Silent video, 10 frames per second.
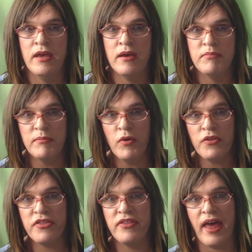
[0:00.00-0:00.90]
But more
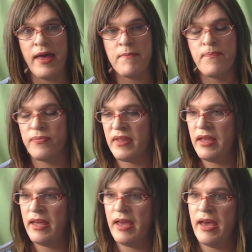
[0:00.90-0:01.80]
than that,
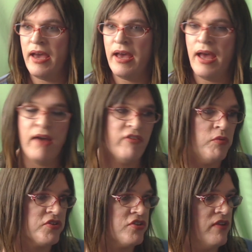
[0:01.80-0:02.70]
have
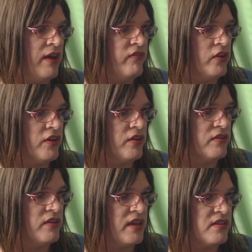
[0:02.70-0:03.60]
a look at
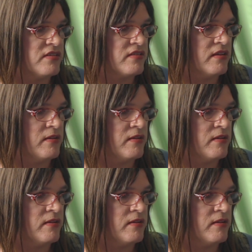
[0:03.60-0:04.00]
this.